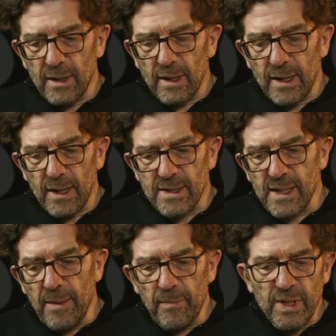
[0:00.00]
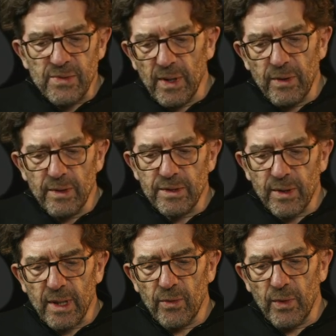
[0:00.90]
examples which you
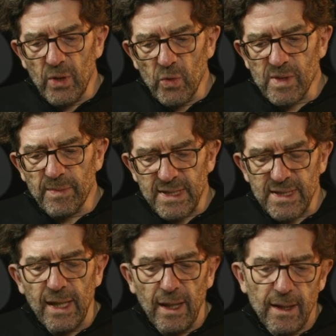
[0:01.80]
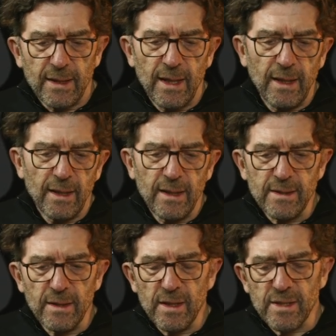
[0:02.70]
can reuse, but still at the end
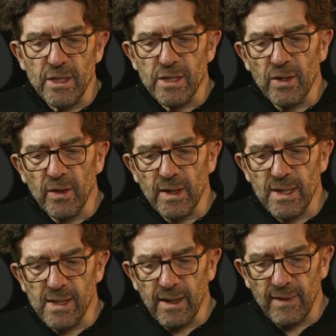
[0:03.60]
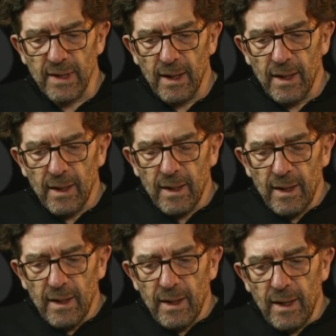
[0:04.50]
it's a decision on this level.
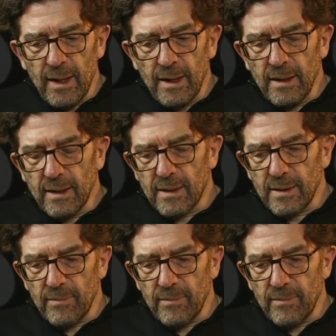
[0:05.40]
And